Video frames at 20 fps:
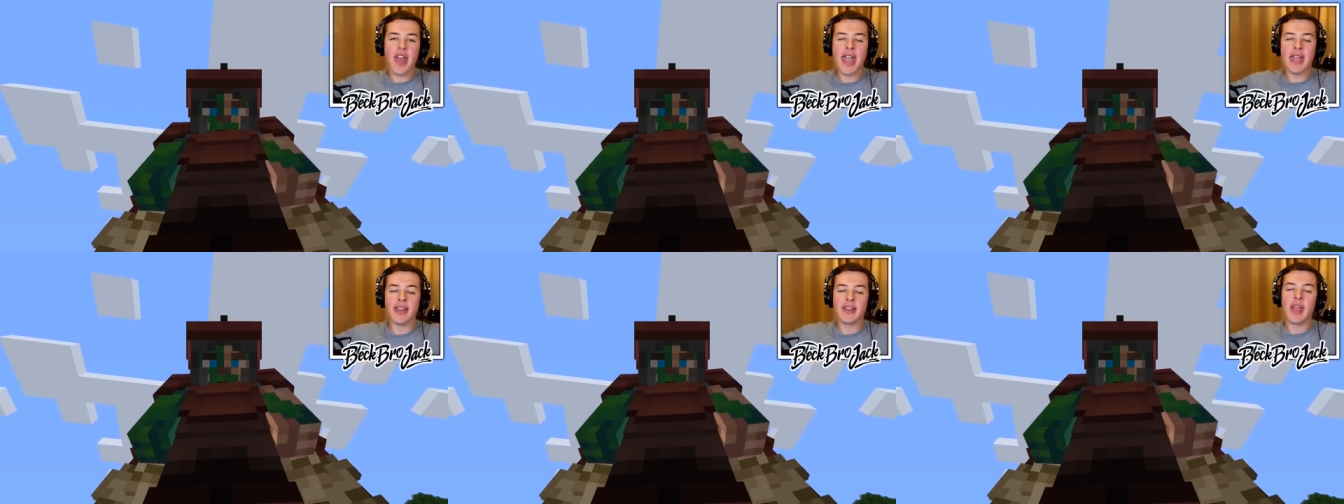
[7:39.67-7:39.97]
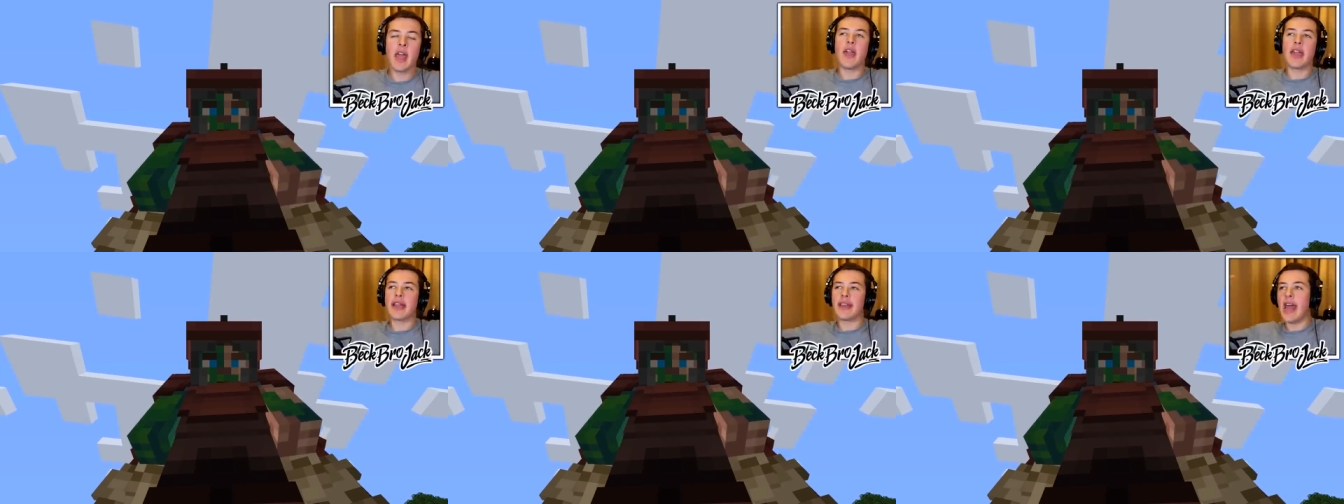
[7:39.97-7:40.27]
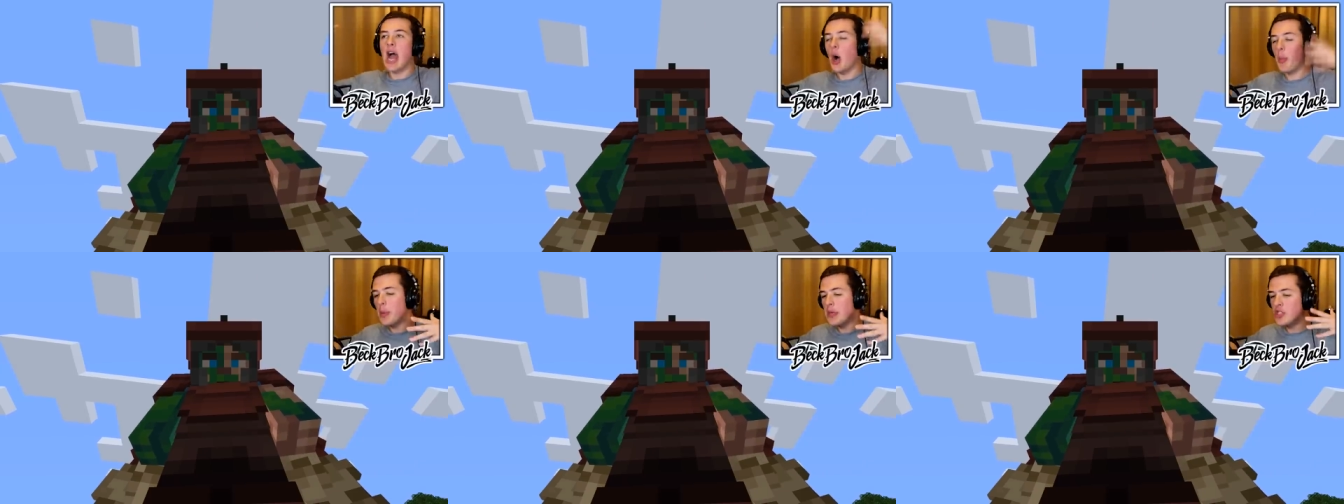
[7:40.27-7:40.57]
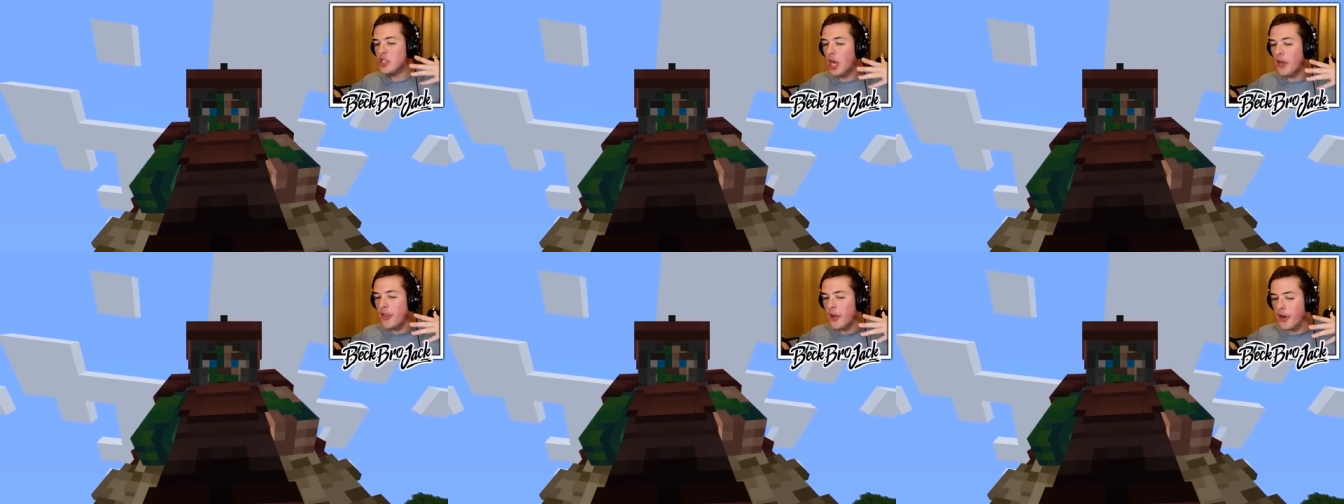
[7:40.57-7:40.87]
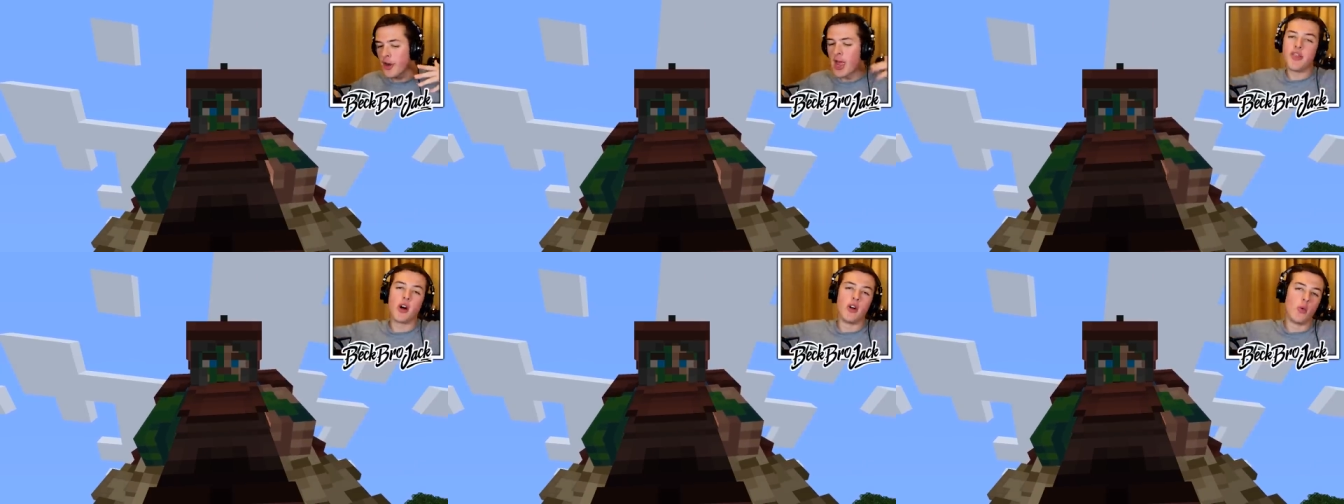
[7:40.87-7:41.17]
then they can help each
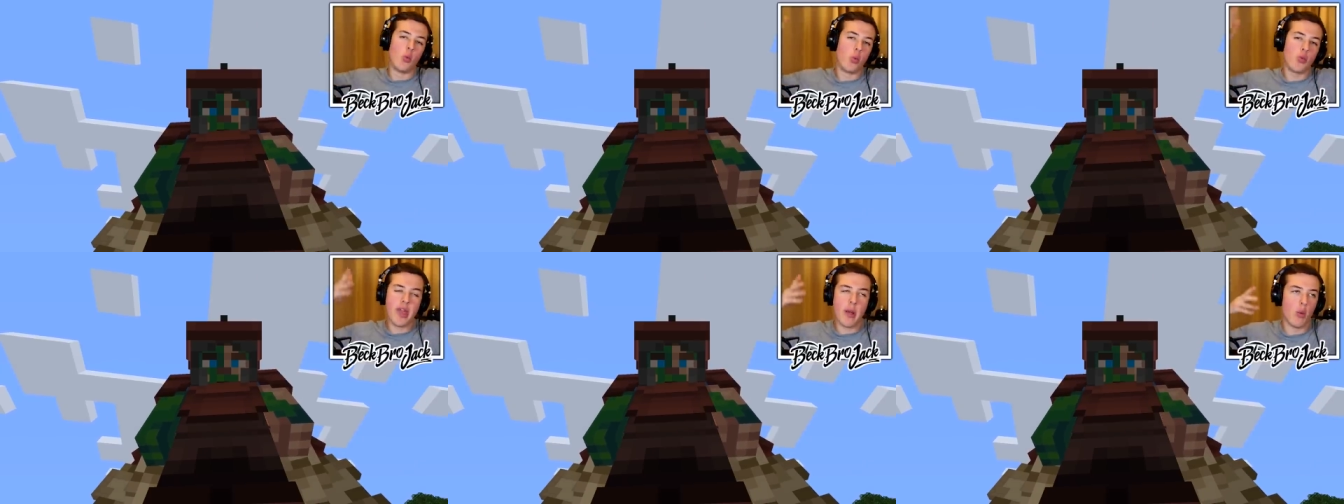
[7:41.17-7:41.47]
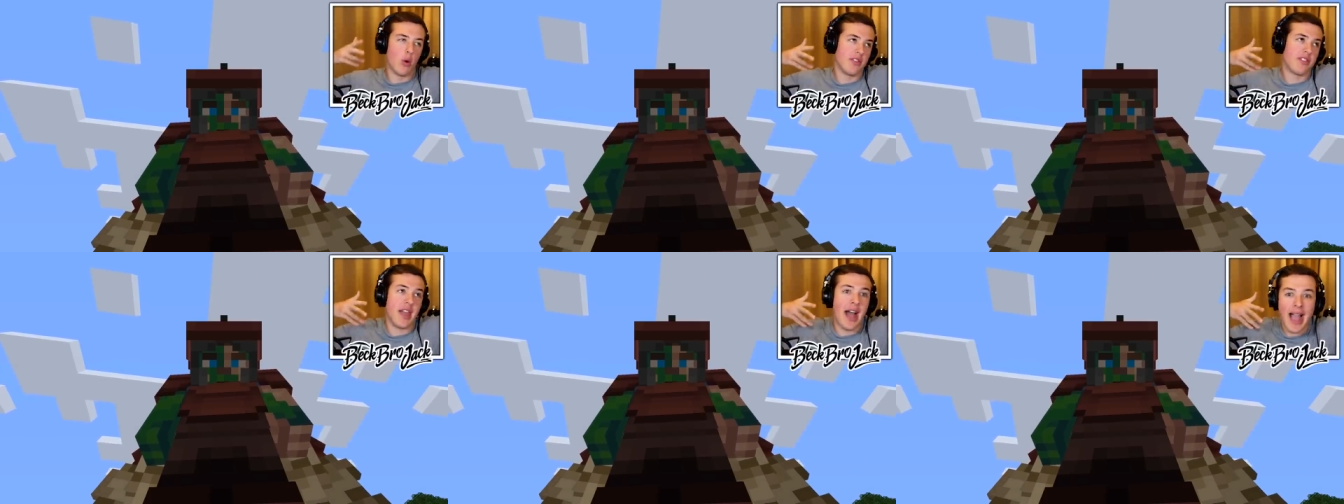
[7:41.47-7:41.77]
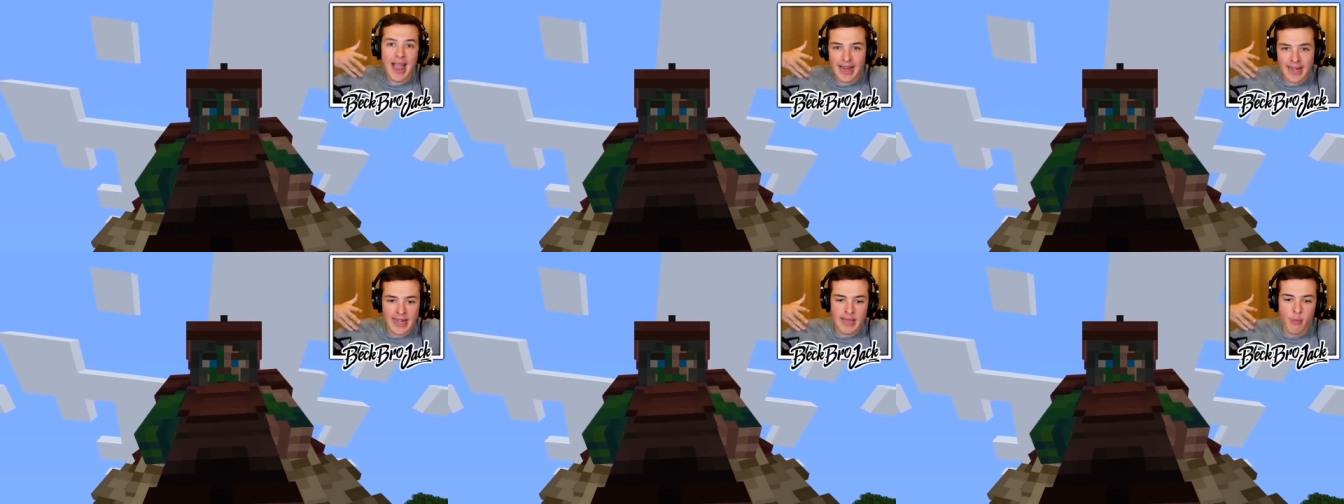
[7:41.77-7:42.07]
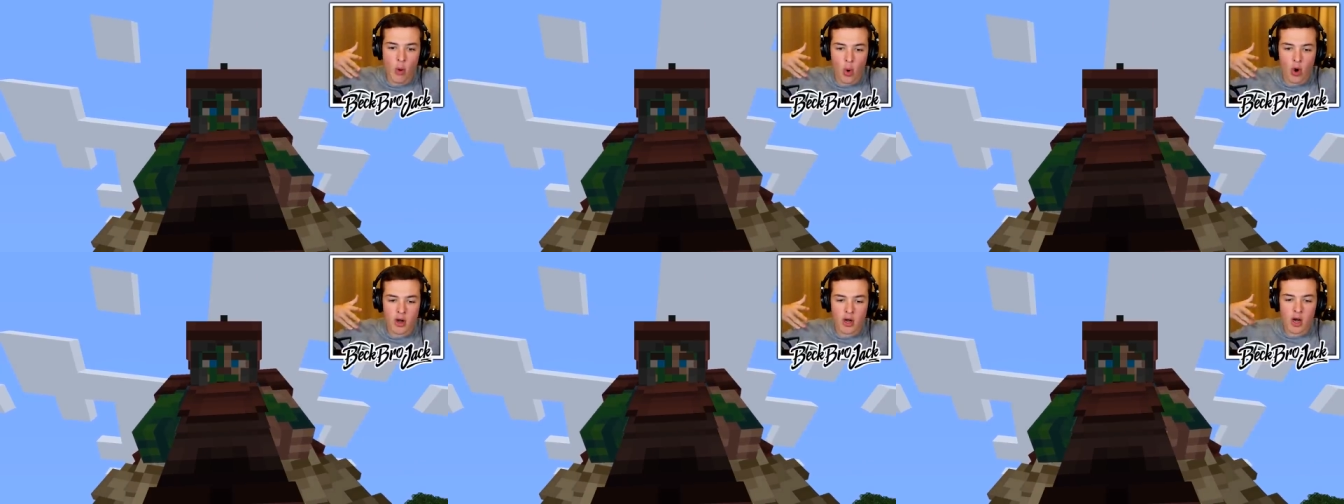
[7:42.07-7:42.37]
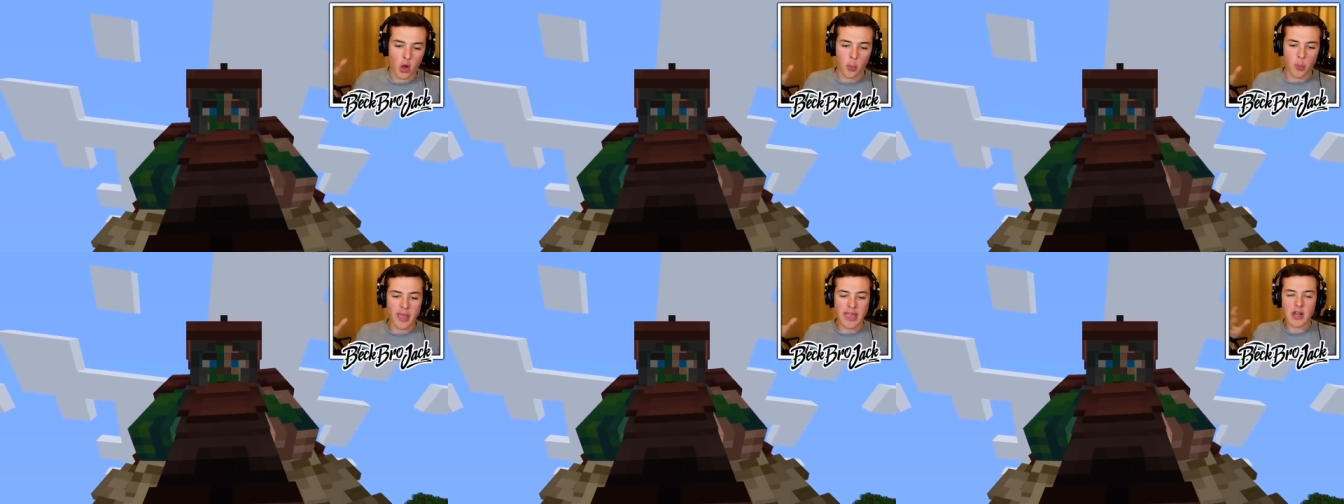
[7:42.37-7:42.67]
other, They'll, they won't die anymore,
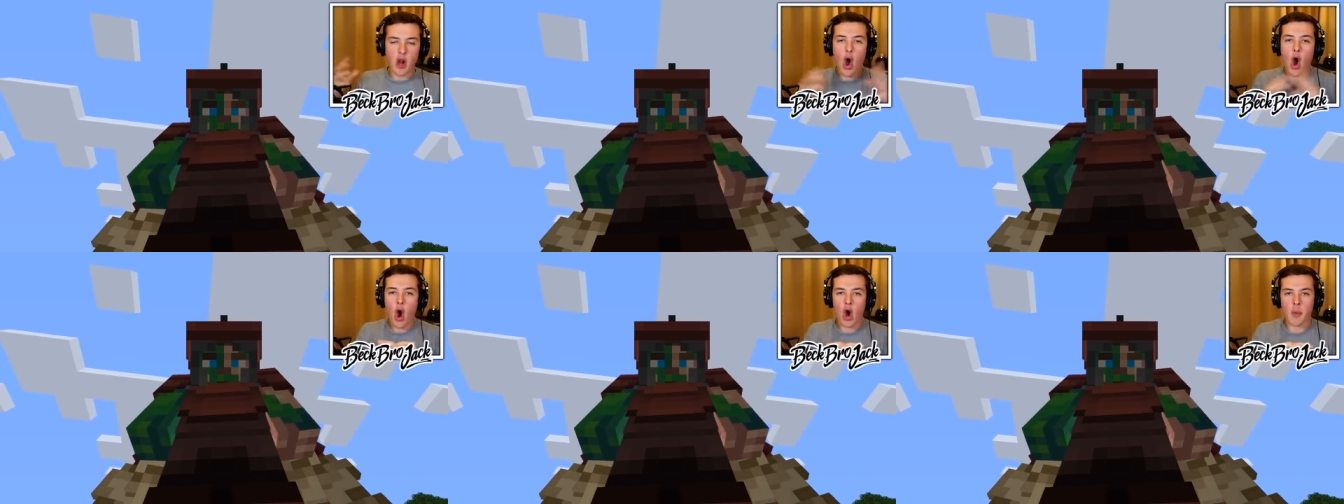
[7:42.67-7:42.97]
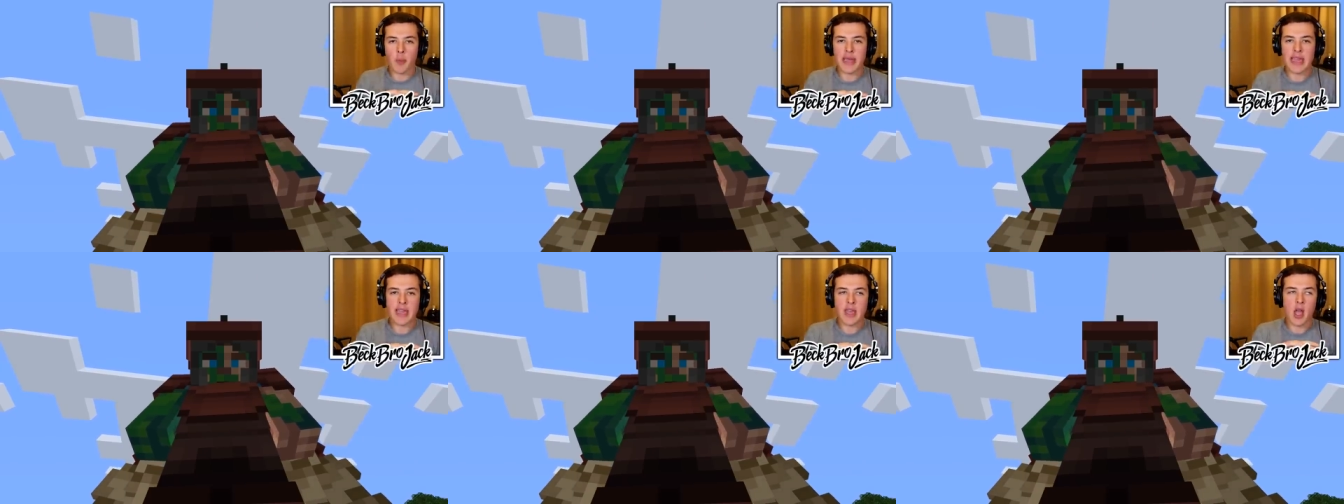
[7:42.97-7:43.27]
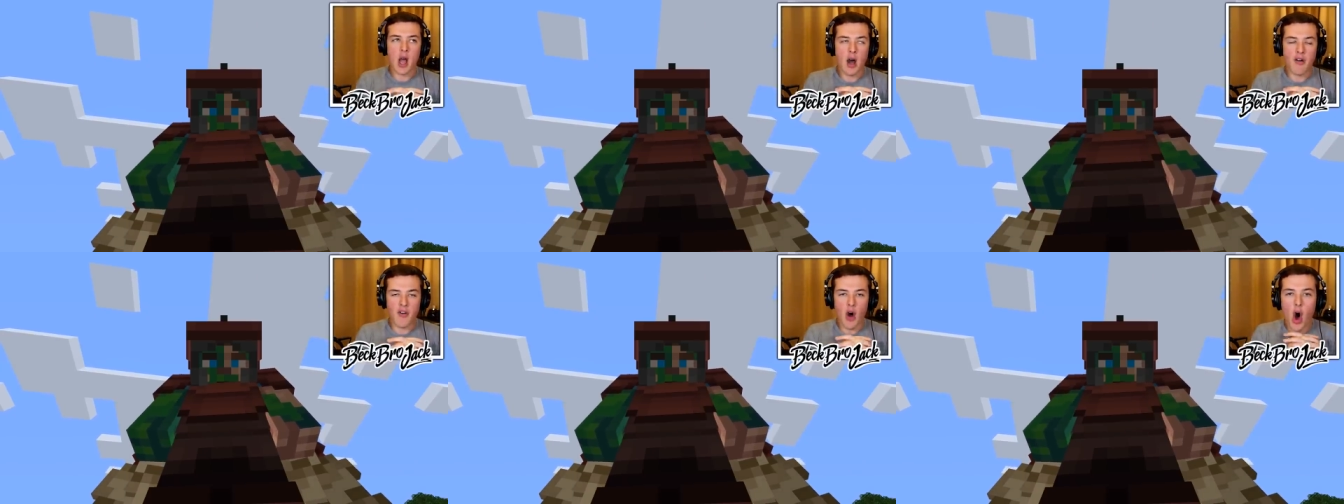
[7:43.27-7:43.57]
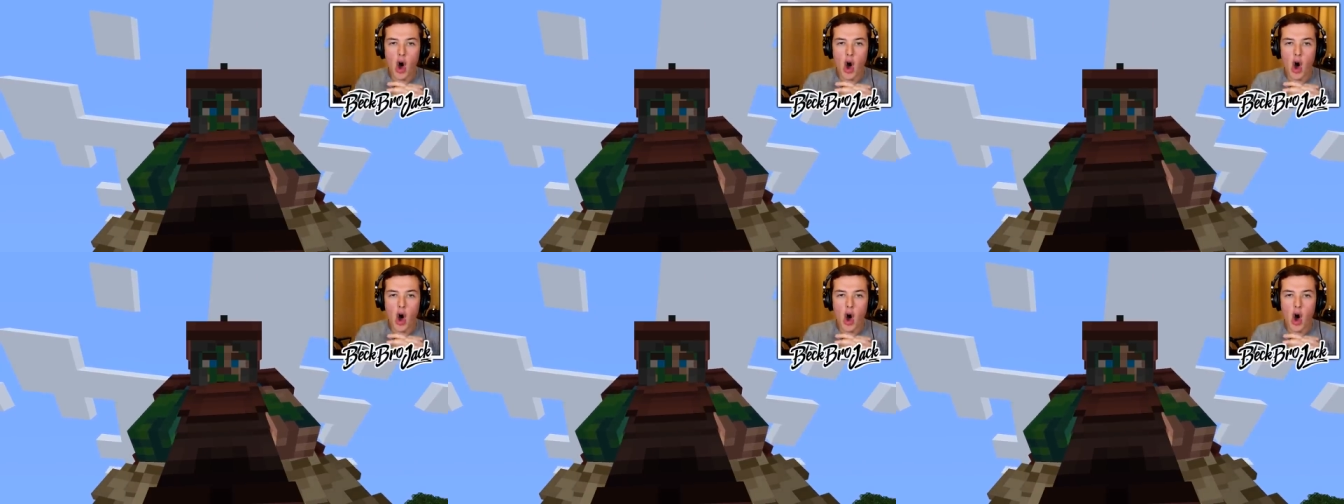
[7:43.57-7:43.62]
they'll be an army of